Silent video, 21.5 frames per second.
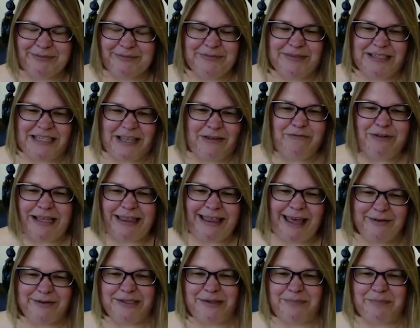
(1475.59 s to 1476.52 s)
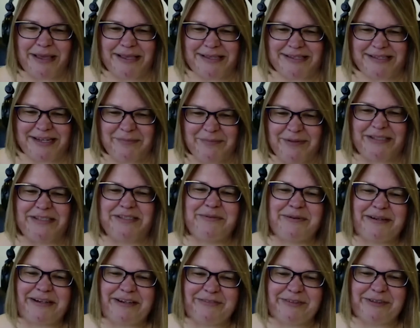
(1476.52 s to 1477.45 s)
70,000 bank statements or
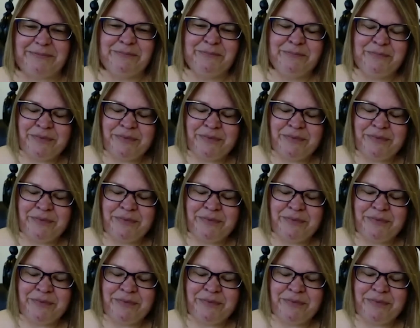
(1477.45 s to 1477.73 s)
whatever.